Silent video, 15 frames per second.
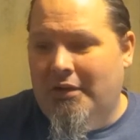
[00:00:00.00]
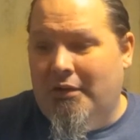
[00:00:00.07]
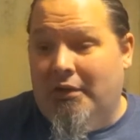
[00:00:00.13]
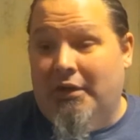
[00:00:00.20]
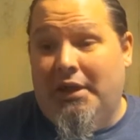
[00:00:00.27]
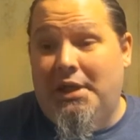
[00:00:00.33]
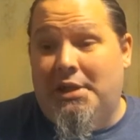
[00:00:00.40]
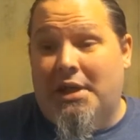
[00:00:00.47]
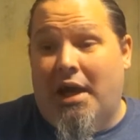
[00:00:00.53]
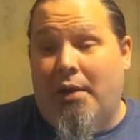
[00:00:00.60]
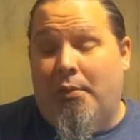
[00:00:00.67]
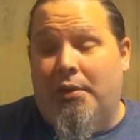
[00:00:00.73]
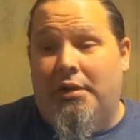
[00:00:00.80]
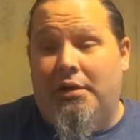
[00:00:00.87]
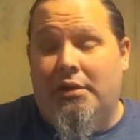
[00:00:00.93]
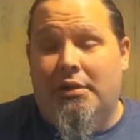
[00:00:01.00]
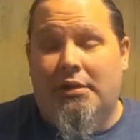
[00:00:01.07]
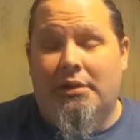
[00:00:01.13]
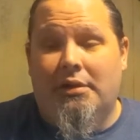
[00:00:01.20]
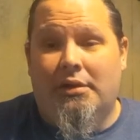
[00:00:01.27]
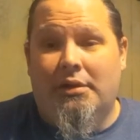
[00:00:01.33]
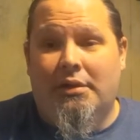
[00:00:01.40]
Or at least I wouldn't.
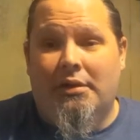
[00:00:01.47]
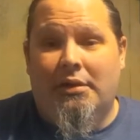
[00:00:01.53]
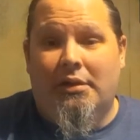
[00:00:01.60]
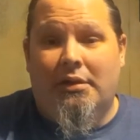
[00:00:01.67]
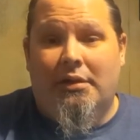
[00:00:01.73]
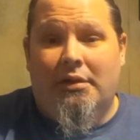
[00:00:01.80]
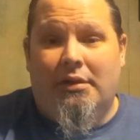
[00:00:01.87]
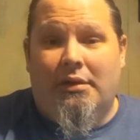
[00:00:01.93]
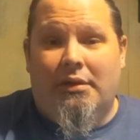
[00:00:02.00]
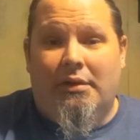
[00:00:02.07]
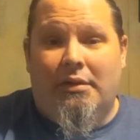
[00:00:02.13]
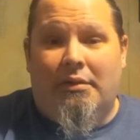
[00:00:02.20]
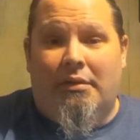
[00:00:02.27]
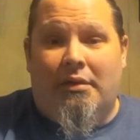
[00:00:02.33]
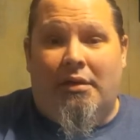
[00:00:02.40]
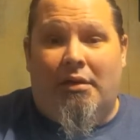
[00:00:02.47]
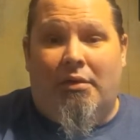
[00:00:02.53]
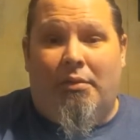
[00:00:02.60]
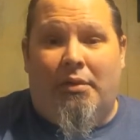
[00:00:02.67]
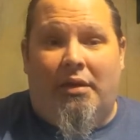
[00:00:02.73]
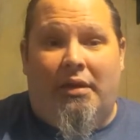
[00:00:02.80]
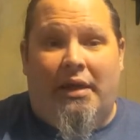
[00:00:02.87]
I
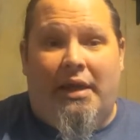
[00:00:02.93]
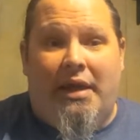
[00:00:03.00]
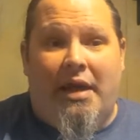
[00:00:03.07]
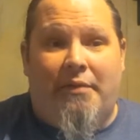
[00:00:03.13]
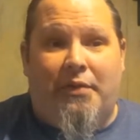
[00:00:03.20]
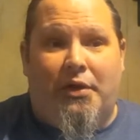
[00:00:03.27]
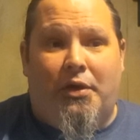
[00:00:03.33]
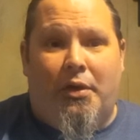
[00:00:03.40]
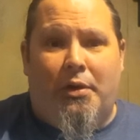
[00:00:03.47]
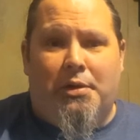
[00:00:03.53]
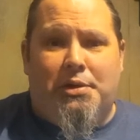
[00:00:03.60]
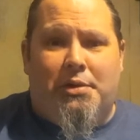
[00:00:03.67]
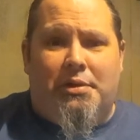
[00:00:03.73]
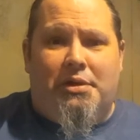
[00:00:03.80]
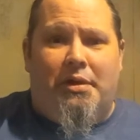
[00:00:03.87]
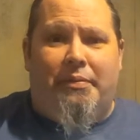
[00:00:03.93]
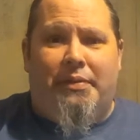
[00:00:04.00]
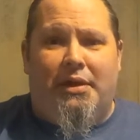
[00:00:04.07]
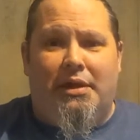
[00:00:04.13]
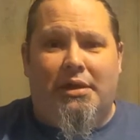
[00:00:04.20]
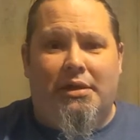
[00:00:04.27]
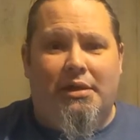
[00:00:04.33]
don't want to, like, have a curse or
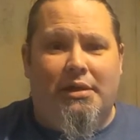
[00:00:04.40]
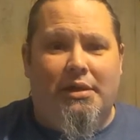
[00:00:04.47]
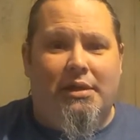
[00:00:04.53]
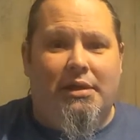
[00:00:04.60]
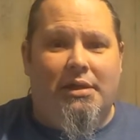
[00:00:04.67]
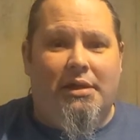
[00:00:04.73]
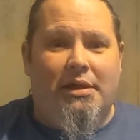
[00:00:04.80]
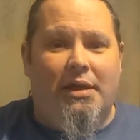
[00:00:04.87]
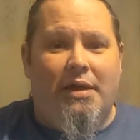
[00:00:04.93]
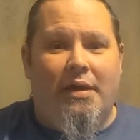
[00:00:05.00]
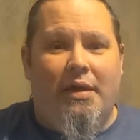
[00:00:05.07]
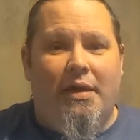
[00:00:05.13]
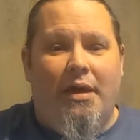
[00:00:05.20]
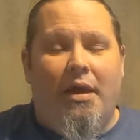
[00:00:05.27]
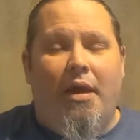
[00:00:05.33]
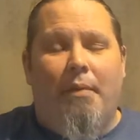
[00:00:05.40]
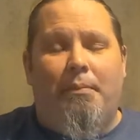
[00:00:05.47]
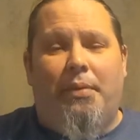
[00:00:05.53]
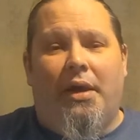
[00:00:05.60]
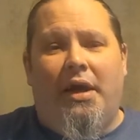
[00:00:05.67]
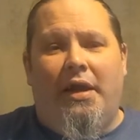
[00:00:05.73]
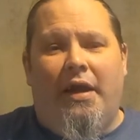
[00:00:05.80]
something.
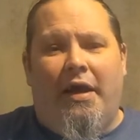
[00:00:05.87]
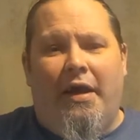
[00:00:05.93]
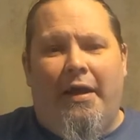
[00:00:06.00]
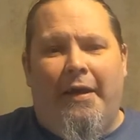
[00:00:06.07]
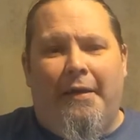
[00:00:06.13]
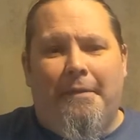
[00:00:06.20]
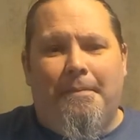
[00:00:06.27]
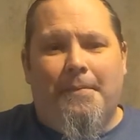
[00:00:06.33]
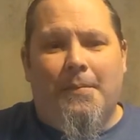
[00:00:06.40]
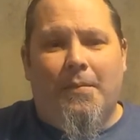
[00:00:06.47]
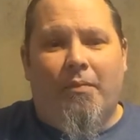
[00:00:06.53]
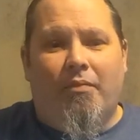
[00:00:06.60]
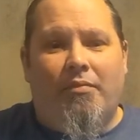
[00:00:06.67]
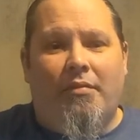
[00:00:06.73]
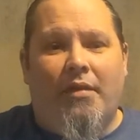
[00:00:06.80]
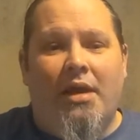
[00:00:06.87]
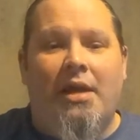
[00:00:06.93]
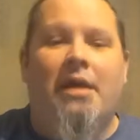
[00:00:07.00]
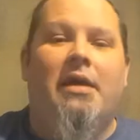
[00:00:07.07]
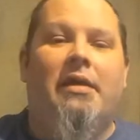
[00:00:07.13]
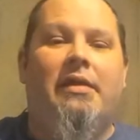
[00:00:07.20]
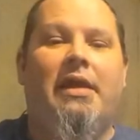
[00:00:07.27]
But,
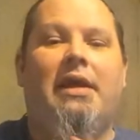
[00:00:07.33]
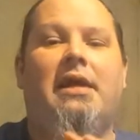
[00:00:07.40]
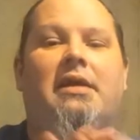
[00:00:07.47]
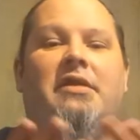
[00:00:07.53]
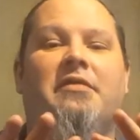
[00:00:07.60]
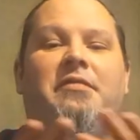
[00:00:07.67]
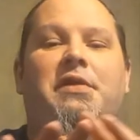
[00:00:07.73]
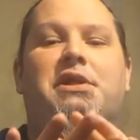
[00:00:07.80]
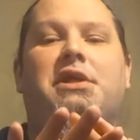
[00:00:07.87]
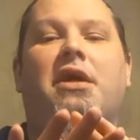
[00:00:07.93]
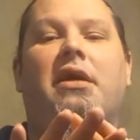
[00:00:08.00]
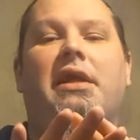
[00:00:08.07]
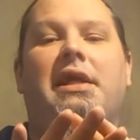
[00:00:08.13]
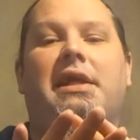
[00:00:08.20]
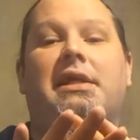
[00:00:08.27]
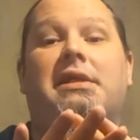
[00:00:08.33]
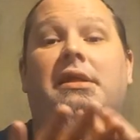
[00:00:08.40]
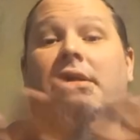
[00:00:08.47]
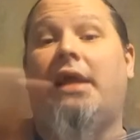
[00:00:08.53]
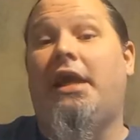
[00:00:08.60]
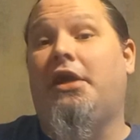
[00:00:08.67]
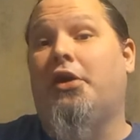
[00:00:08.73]
the Vistani get to
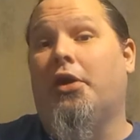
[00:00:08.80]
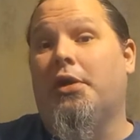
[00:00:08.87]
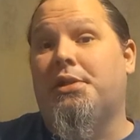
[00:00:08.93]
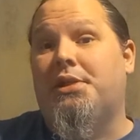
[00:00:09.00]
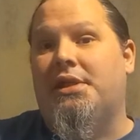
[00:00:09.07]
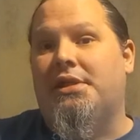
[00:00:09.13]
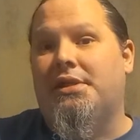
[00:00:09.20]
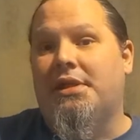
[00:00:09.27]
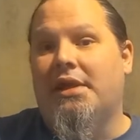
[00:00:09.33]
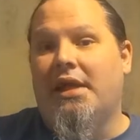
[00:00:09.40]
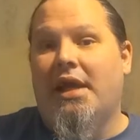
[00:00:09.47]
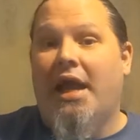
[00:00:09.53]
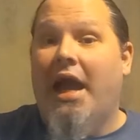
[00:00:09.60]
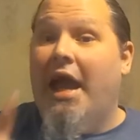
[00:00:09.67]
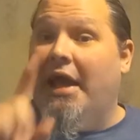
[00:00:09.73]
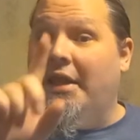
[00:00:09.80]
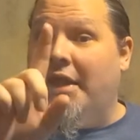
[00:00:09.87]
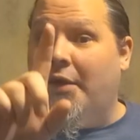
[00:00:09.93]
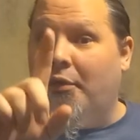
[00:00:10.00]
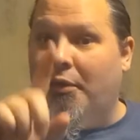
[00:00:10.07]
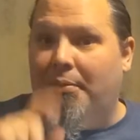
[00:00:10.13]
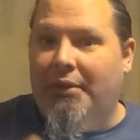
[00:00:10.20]
lay curses, and
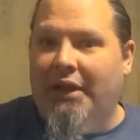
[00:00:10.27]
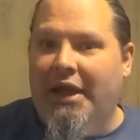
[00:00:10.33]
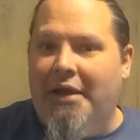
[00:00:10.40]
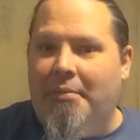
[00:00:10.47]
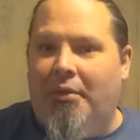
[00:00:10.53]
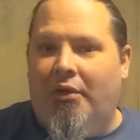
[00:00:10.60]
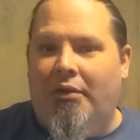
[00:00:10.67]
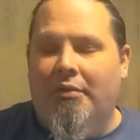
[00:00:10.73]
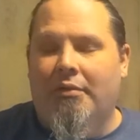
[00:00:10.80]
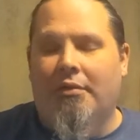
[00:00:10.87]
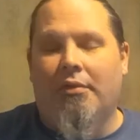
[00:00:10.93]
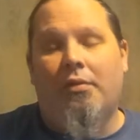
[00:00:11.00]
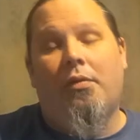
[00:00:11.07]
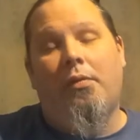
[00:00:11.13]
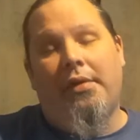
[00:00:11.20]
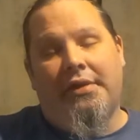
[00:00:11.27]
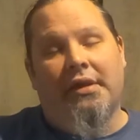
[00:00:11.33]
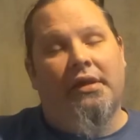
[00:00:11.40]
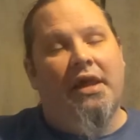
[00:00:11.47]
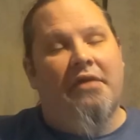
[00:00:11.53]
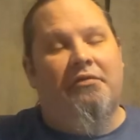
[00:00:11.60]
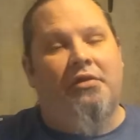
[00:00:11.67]
they were playable with
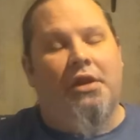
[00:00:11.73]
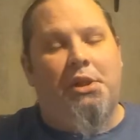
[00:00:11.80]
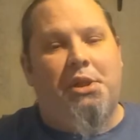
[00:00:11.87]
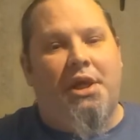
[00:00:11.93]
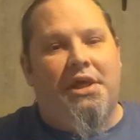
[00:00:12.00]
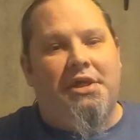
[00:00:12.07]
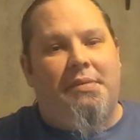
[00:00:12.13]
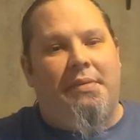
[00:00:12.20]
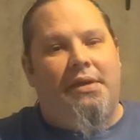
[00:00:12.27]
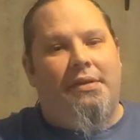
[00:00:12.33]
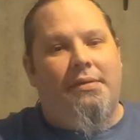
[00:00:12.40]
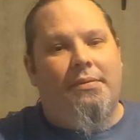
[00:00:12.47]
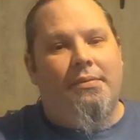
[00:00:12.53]
a level adjustment.